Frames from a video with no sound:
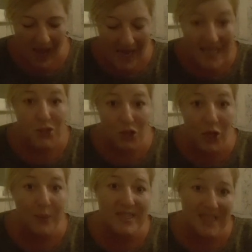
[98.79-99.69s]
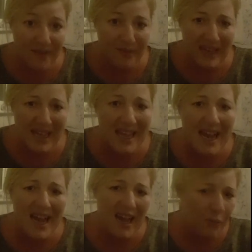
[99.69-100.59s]
intuitively,
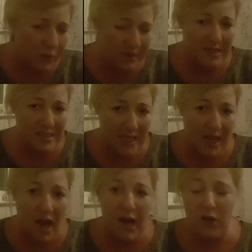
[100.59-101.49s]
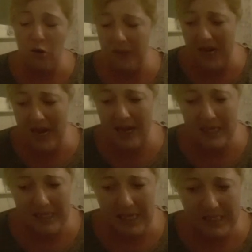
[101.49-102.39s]
with this guy coming out,
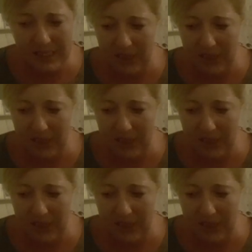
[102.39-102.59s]
I sensed